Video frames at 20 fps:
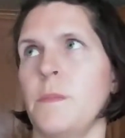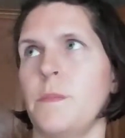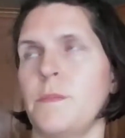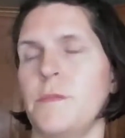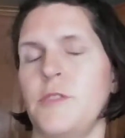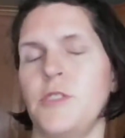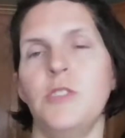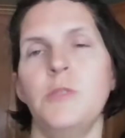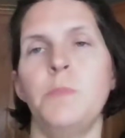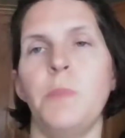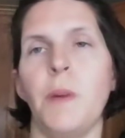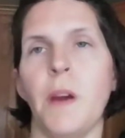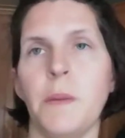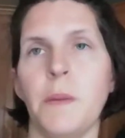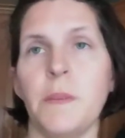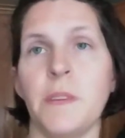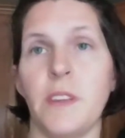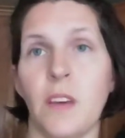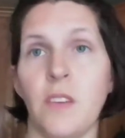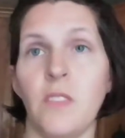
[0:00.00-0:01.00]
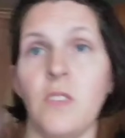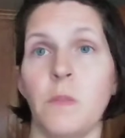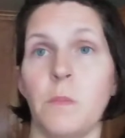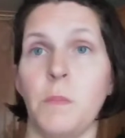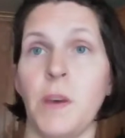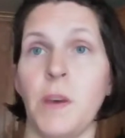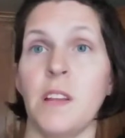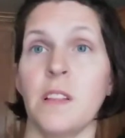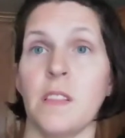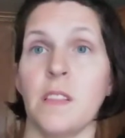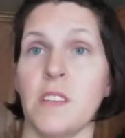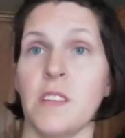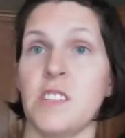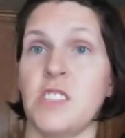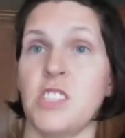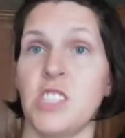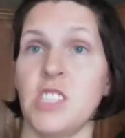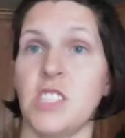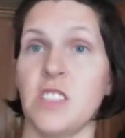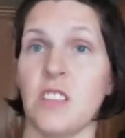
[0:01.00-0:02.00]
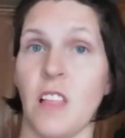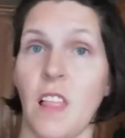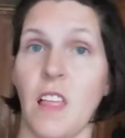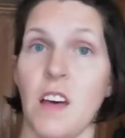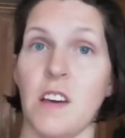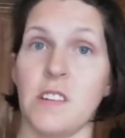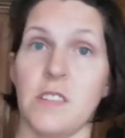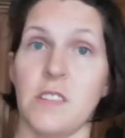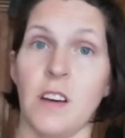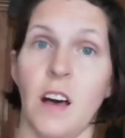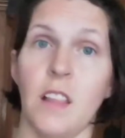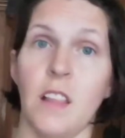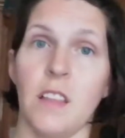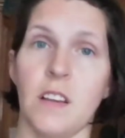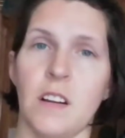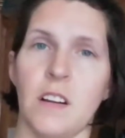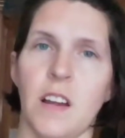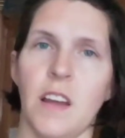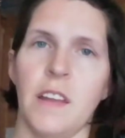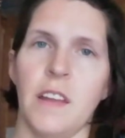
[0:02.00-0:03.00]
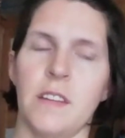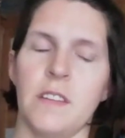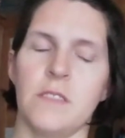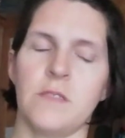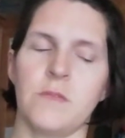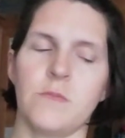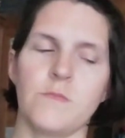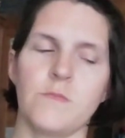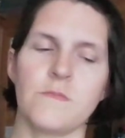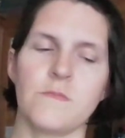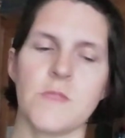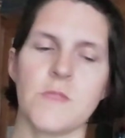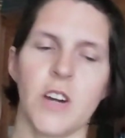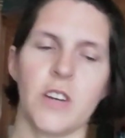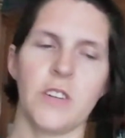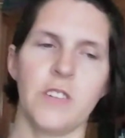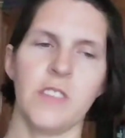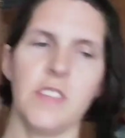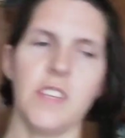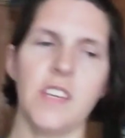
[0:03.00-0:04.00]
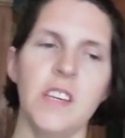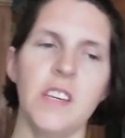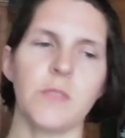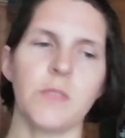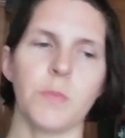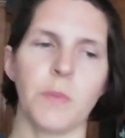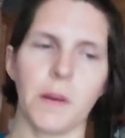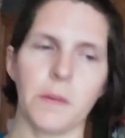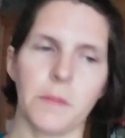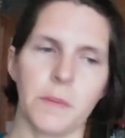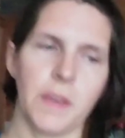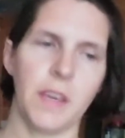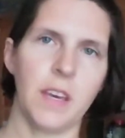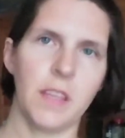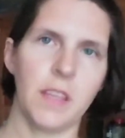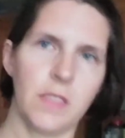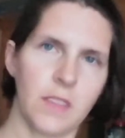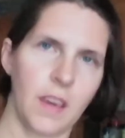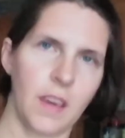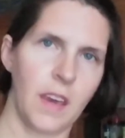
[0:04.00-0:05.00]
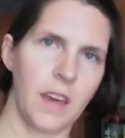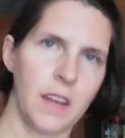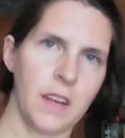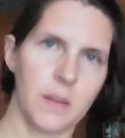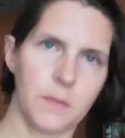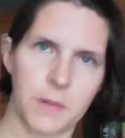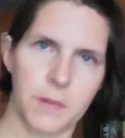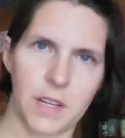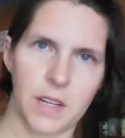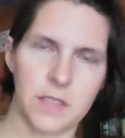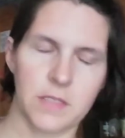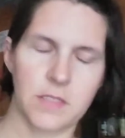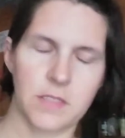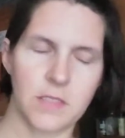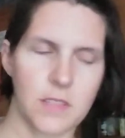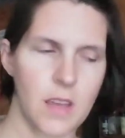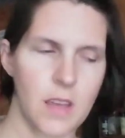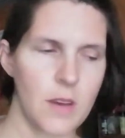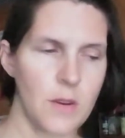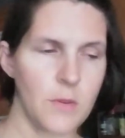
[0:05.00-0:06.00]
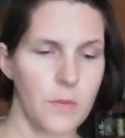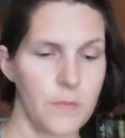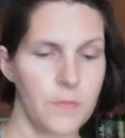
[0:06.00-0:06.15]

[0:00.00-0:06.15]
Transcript: She probably does admittedly. She is a lot taller and her knees probably hit the handlebars, so